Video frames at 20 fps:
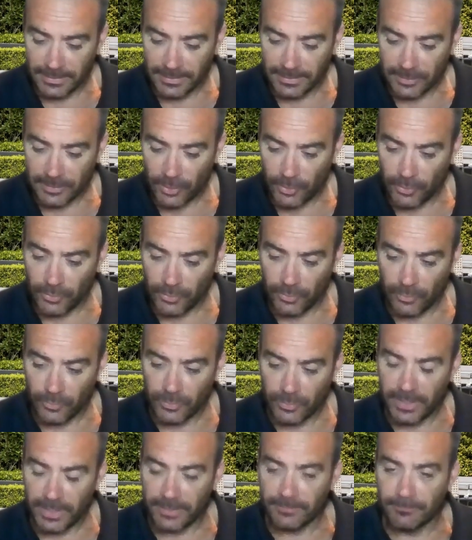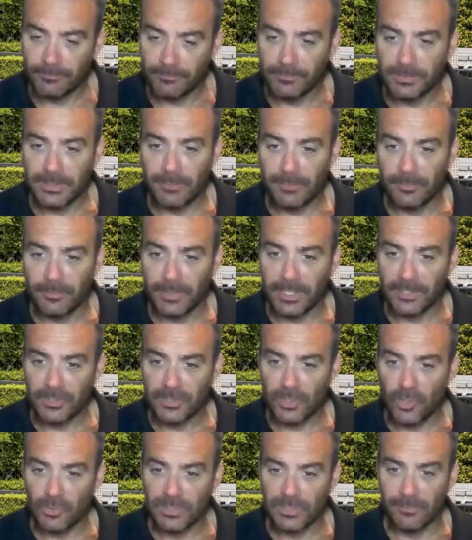So yeah, some of it gets
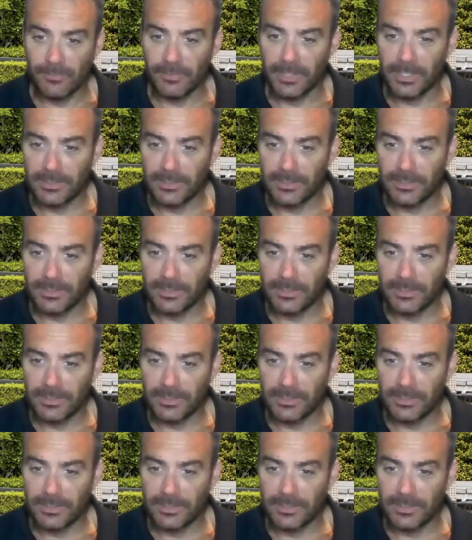sold, some of it